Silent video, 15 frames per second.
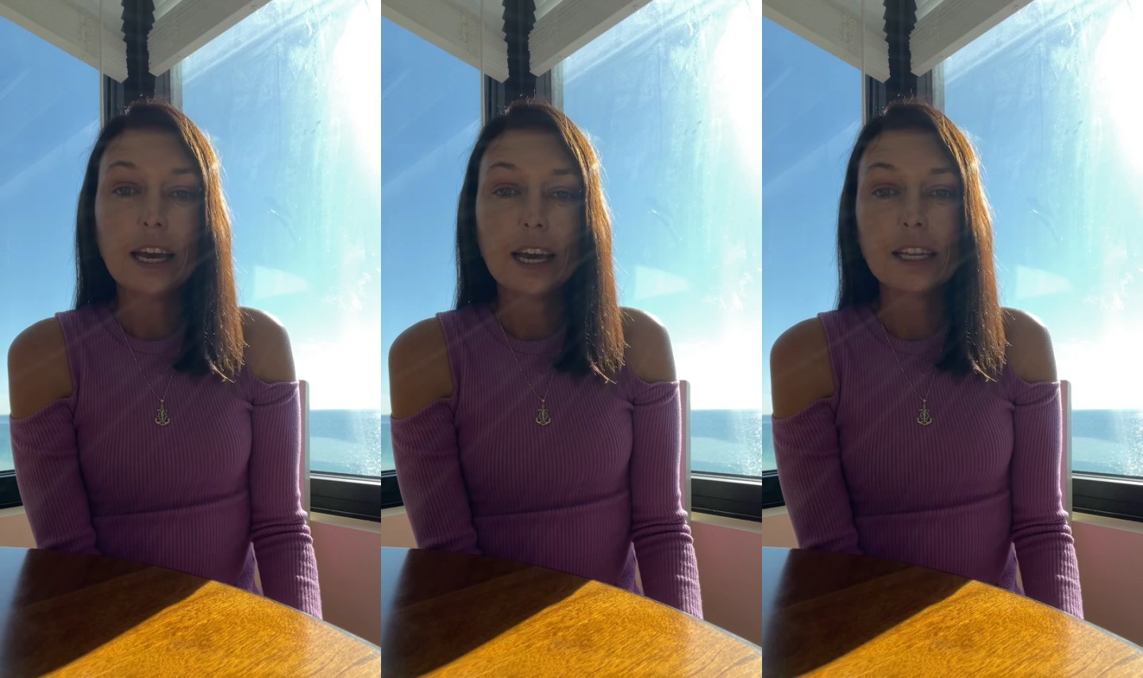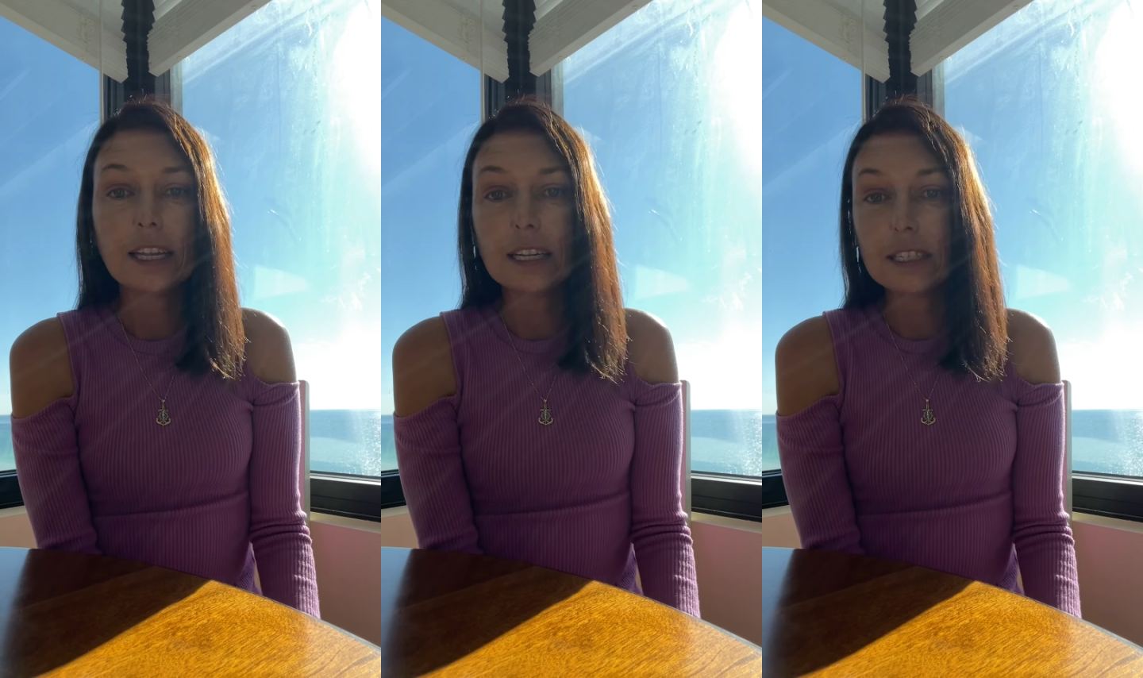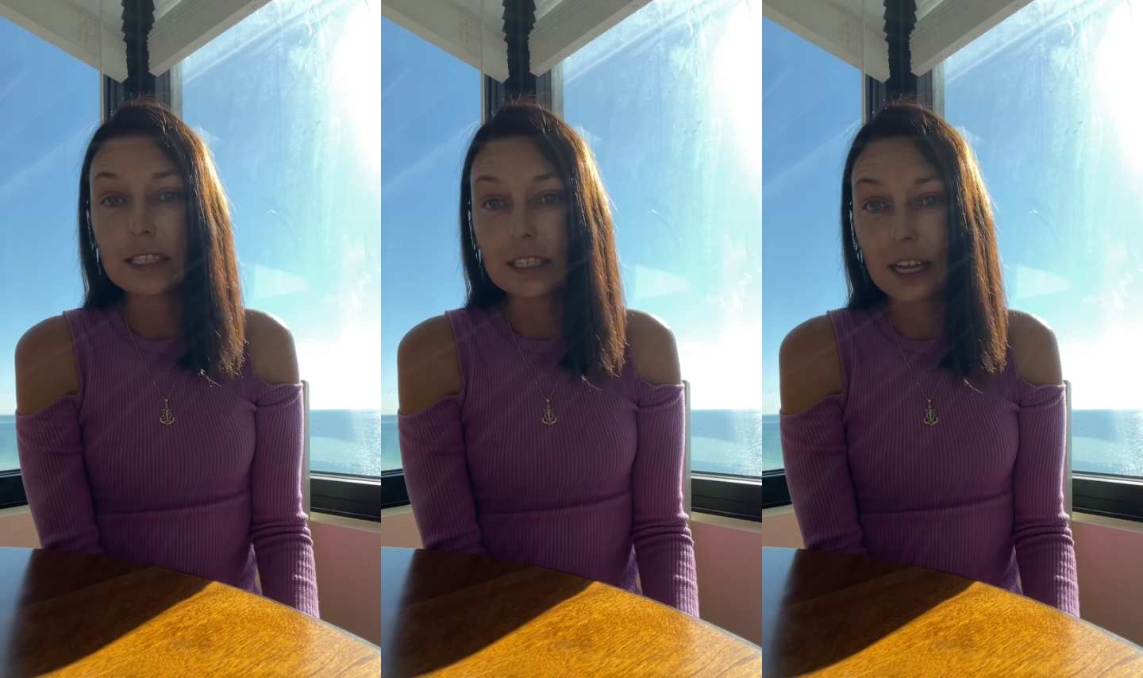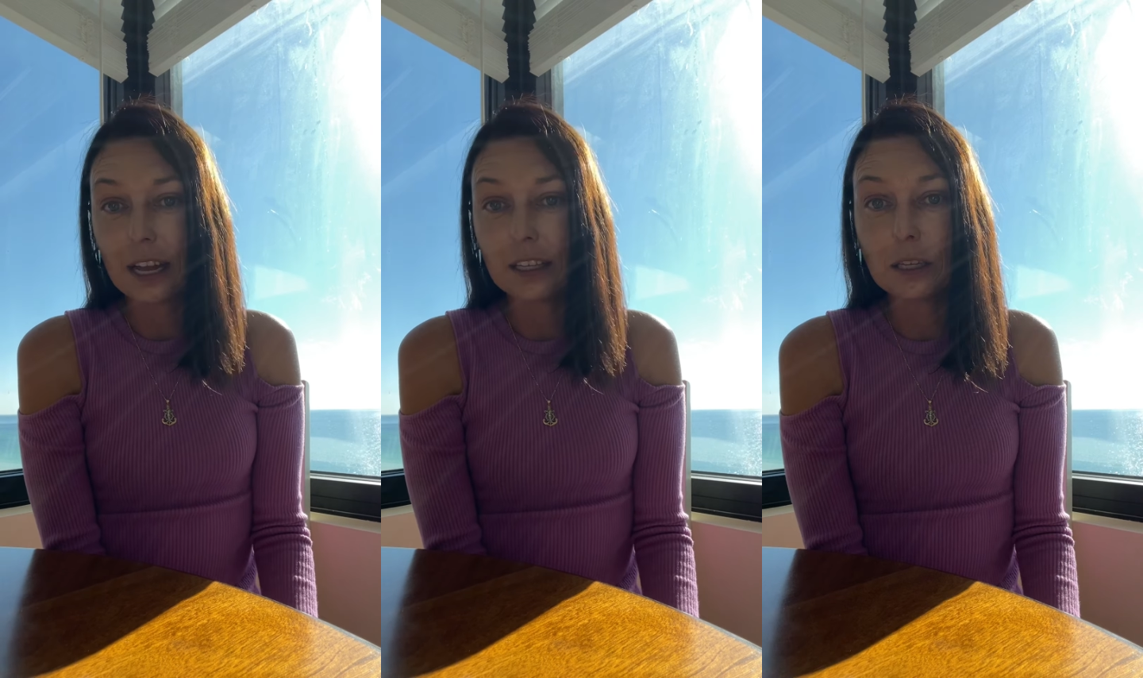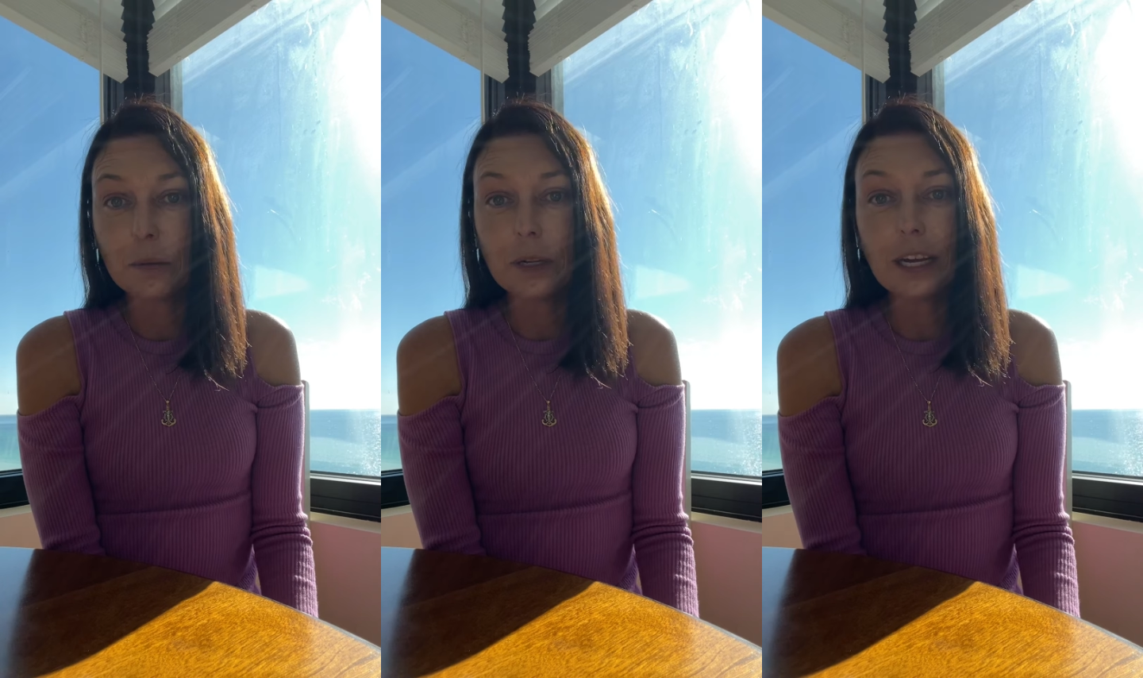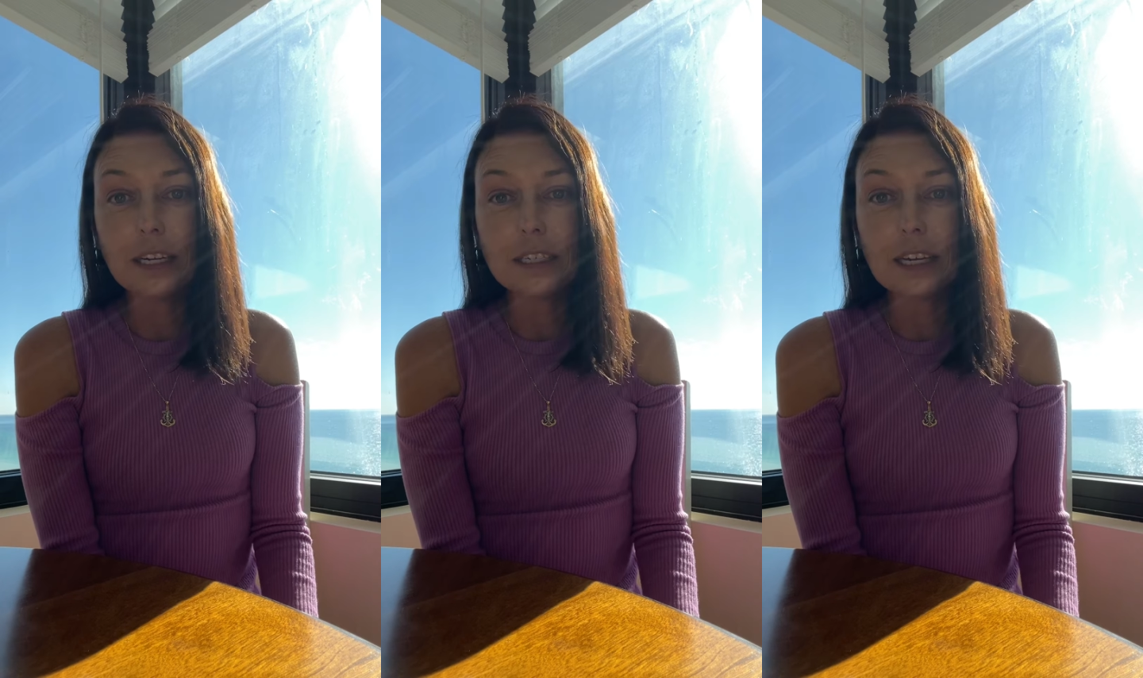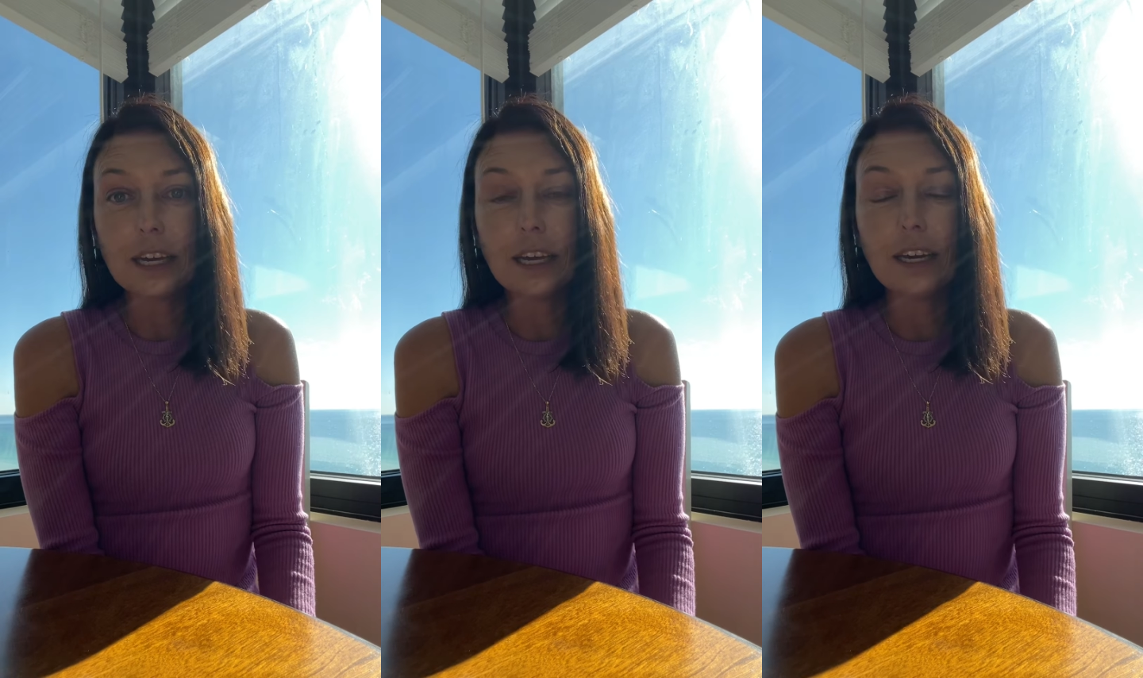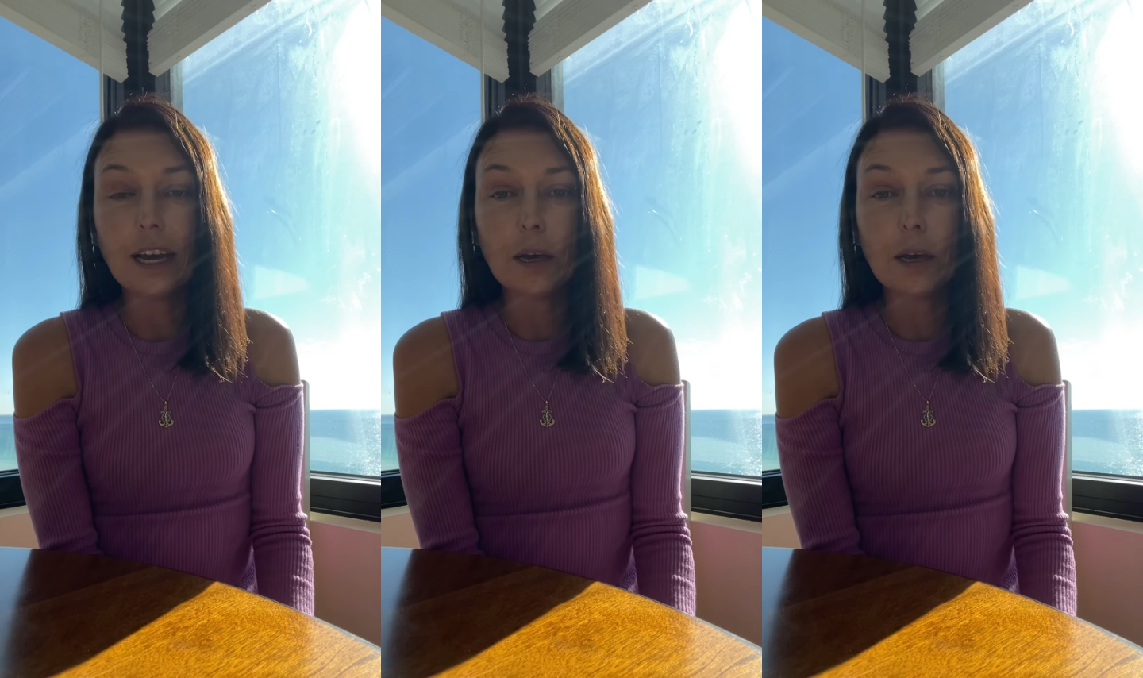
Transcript: and that's exactly what I did.